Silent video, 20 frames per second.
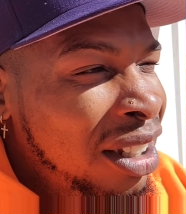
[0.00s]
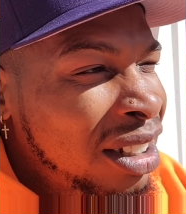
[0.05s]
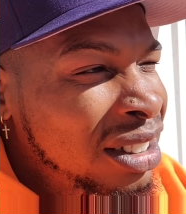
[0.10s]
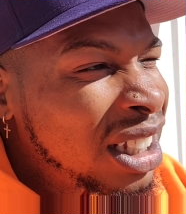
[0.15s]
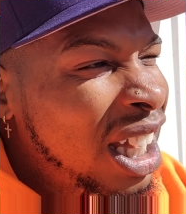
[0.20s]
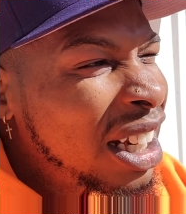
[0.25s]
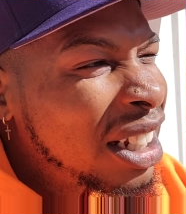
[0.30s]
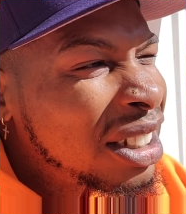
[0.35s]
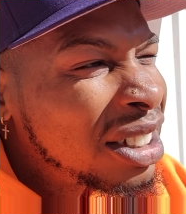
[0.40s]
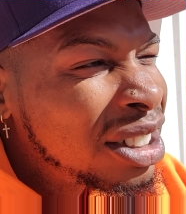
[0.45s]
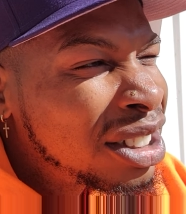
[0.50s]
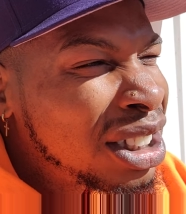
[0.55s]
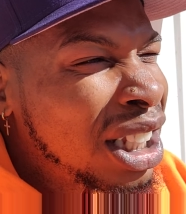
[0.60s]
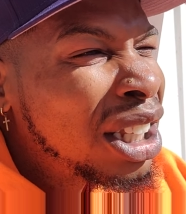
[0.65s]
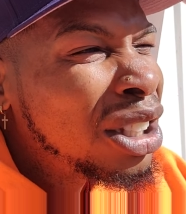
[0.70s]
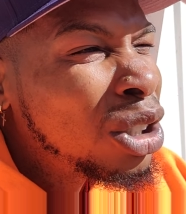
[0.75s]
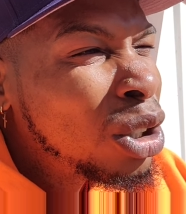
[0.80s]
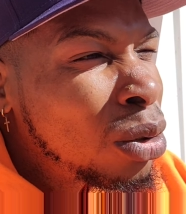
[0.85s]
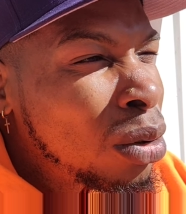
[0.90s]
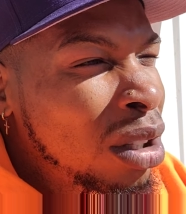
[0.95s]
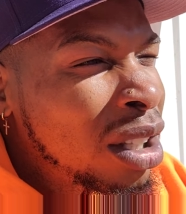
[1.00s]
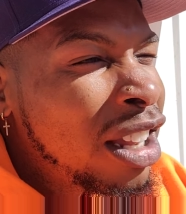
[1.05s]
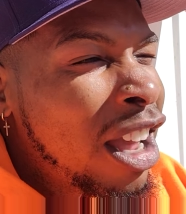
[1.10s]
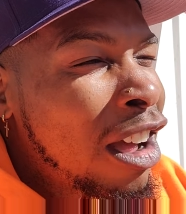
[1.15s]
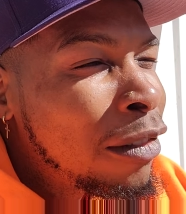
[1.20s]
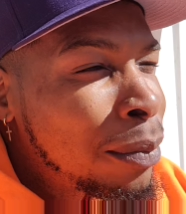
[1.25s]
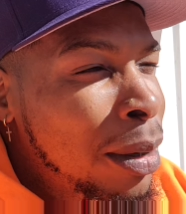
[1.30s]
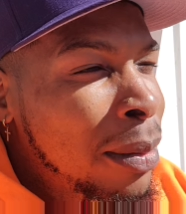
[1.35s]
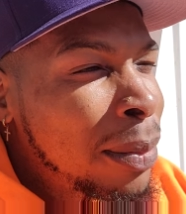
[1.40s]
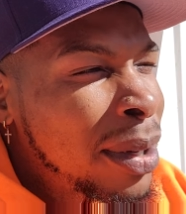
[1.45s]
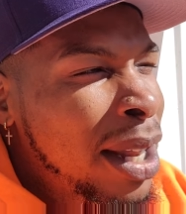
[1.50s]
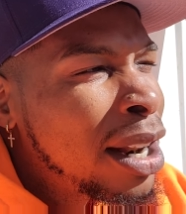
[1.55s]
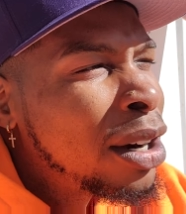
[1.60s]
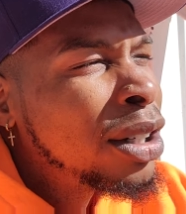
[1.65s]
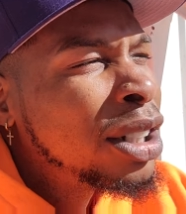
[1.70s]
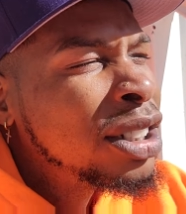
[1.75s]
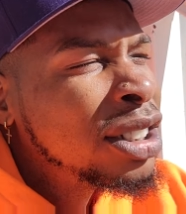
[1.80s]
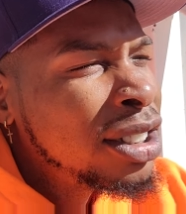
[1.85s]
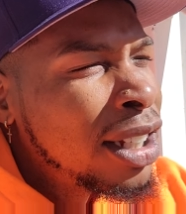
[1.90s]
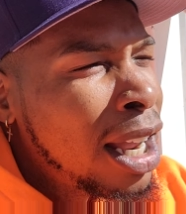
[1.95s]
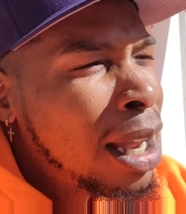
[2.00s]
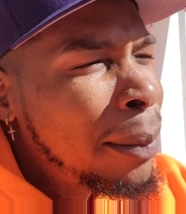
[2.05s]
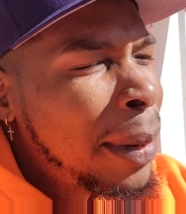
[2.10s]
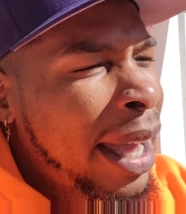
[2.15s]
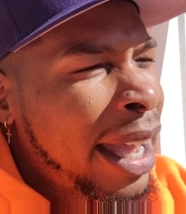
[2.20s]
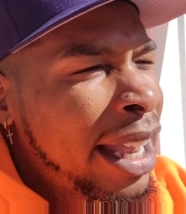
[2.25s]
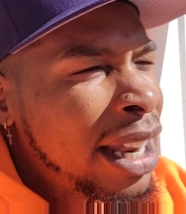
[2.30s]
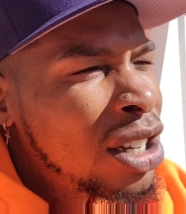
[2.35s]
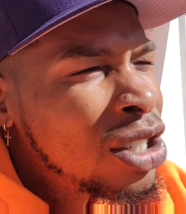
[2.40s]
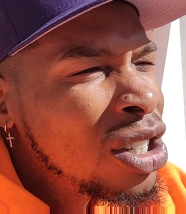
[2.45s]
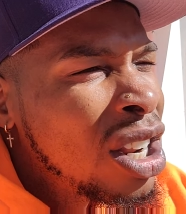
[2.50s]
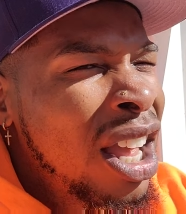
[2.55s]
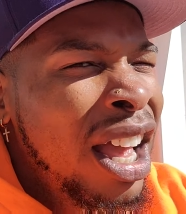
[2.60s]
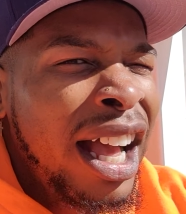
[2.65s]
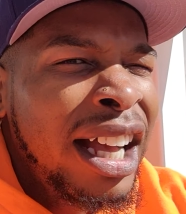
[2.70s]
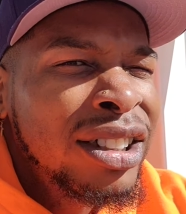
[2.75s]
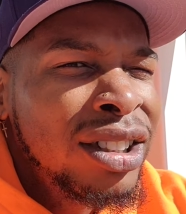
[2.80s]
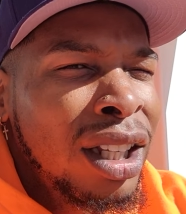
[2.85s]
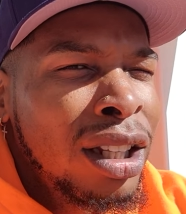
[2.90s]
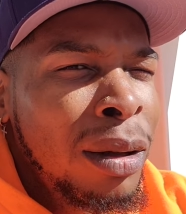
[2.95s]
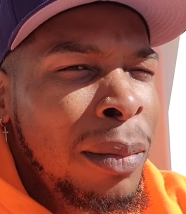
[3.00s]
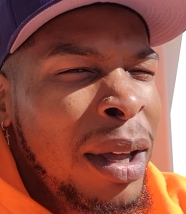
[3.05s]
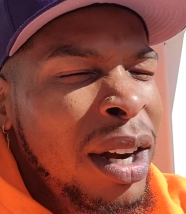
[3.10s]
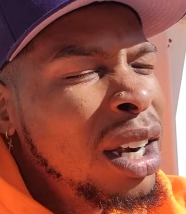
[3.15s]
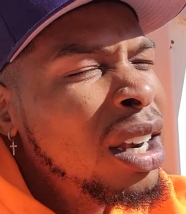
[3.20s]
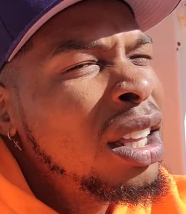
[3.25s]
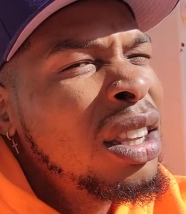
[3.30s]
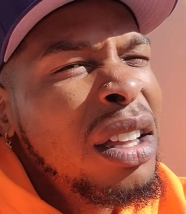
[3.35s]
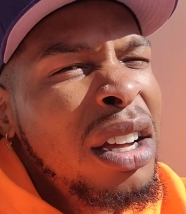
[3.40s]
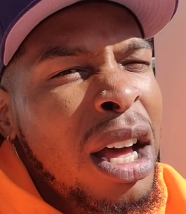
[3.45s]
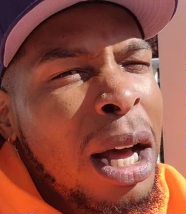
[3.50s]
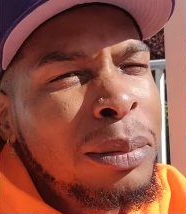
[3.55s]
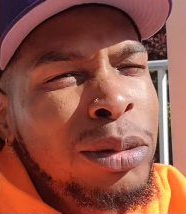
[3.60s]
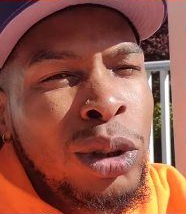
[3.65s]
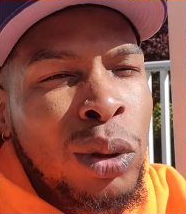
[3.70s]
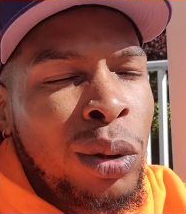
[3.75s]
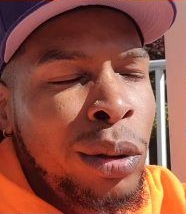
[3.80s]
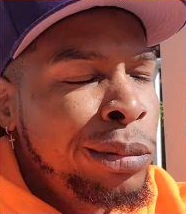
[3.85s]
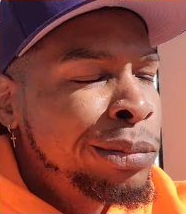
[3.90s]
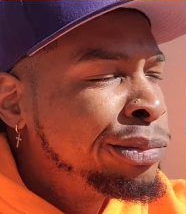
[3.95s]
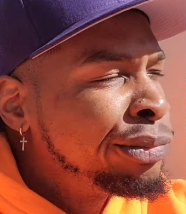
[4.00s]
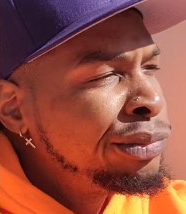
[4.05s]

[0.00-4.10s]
That is sick. You really have people that are the same age as other men and they look up to him.